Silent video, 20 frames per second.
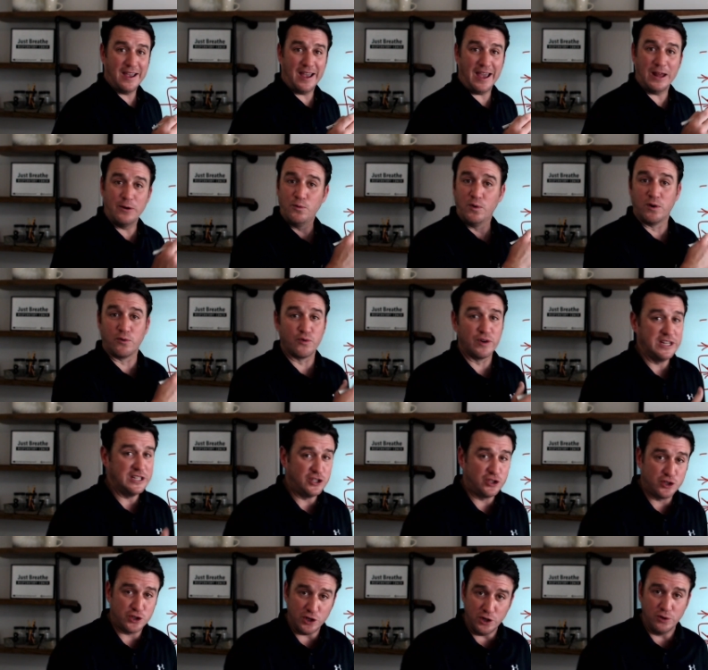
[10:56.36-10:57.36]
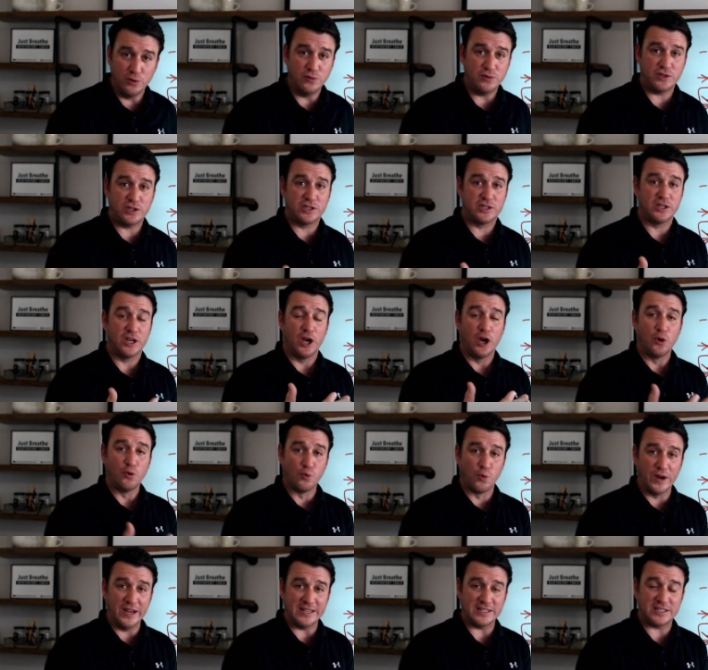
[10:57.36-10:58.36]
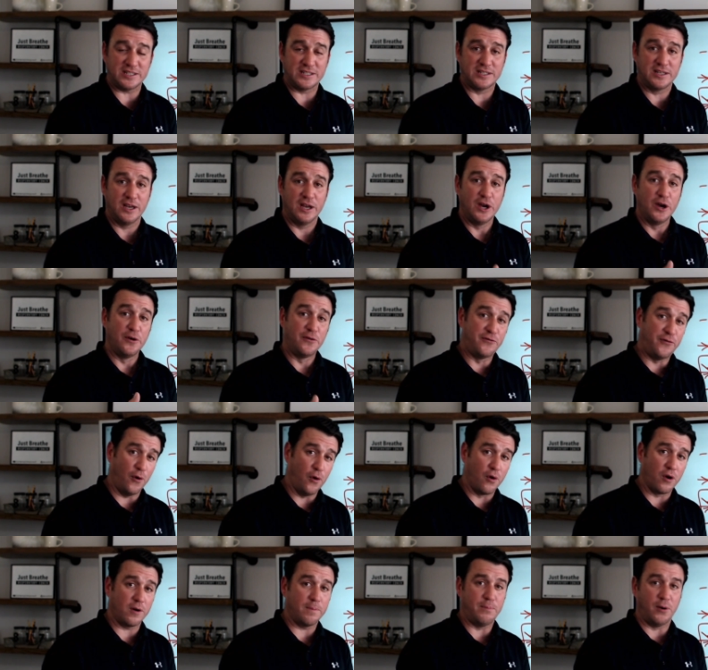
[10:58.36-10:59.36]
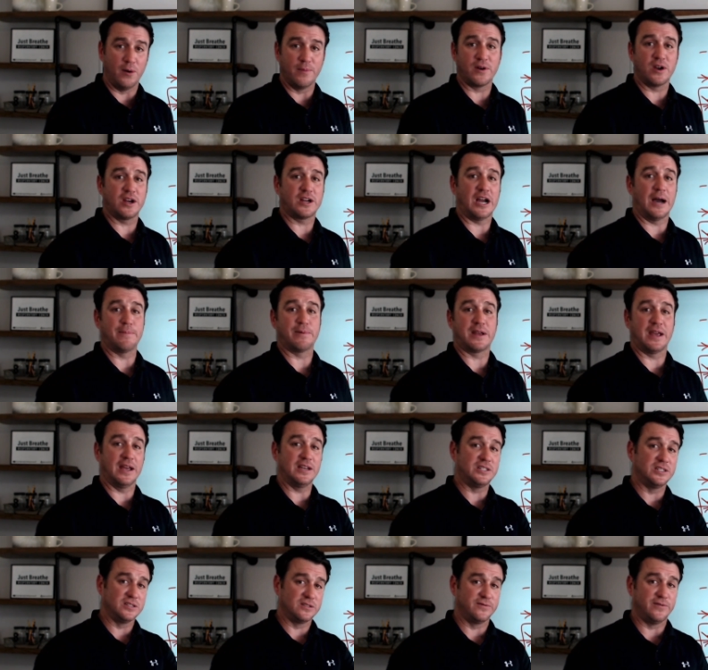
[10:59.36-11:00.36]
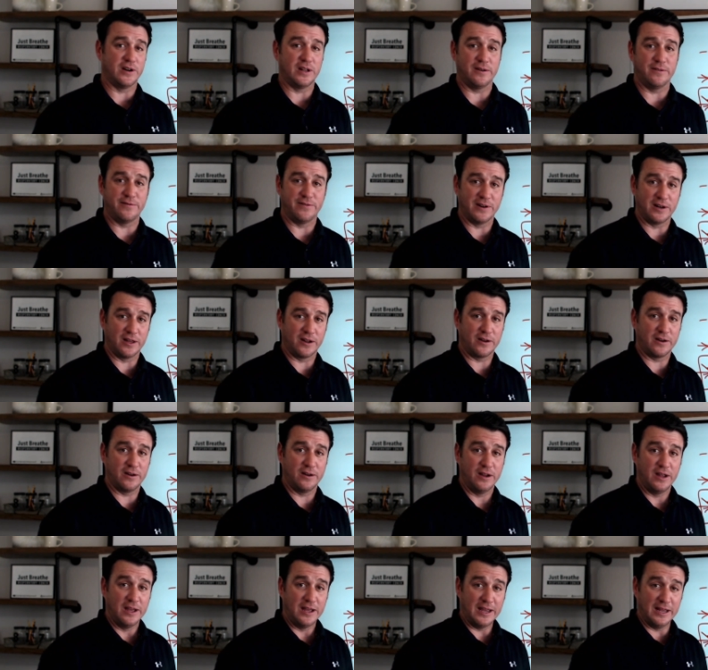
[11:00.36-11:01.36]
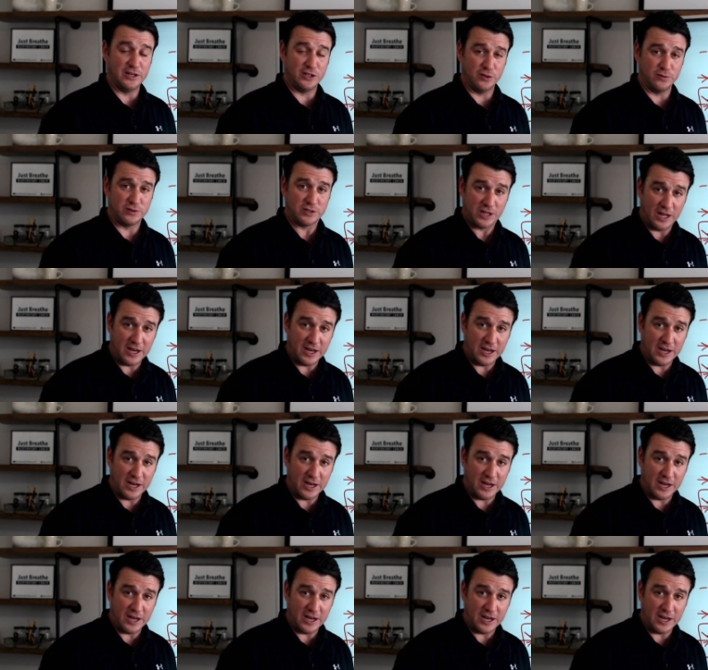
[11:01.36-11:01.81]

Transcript: and will reduce risk for pulmonary complications, ventilator induced